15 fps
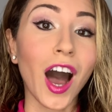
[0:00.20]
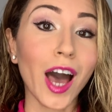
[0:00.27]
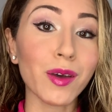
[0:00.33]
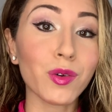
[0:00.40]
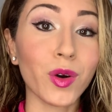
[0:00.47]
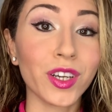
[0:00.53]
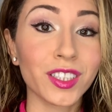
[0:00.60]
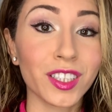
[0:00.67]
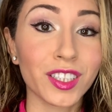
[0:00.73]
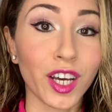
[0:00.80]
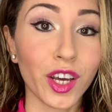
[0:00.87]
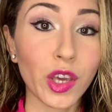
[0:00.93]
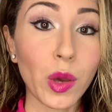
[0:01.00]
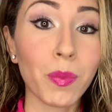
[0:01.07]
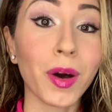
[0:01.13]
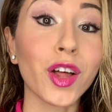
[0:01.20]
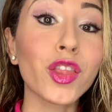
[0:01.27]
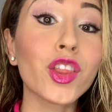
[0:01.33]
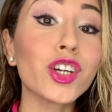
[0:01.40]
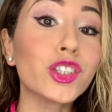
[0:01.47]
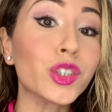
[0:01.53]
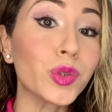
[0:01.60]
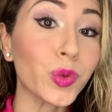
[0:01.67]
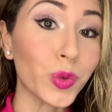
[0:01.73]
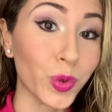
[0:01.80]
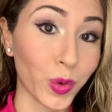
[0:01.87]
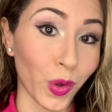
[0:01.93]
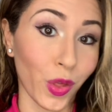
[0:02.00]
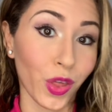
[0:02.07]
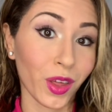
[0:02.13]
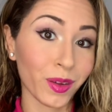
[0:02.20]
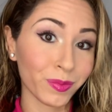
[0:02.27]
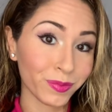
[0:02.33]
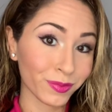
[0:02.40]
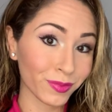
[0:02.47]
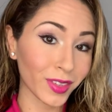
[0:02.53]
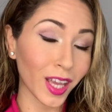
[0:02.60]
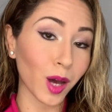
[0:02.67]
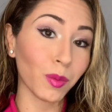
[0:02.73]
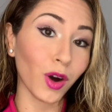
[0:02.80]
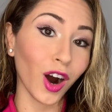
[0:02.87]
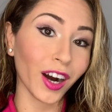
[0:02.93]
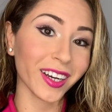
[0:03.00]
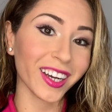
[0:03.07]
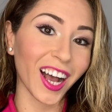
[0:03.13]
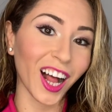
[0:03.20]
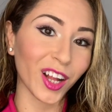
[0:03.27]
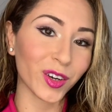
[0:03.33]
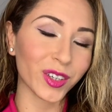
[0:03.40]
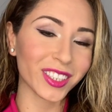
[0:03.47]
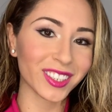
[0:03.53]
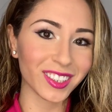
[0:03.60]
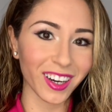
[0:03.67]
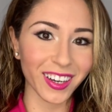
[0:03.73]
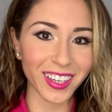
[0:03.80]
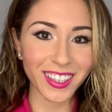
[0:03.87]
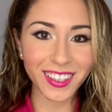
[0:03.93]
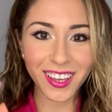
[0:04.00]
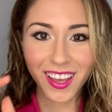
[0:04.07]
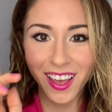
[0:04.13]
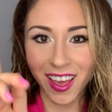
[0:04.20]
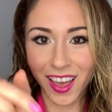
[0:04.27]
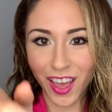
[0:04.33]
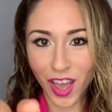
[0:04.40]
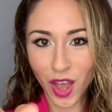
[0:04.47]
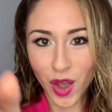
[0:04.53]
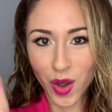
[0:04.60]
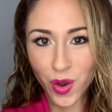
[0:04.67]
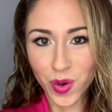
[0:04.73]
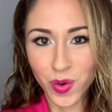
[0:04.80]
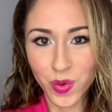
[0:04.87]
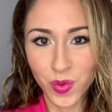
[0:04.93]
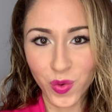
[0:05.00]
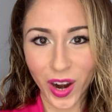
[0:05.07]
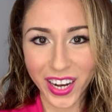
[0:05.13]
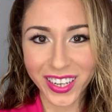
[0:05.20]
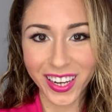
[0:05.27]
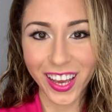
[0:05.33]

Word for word: I'm going to tell you about the truth about art galleries, starting right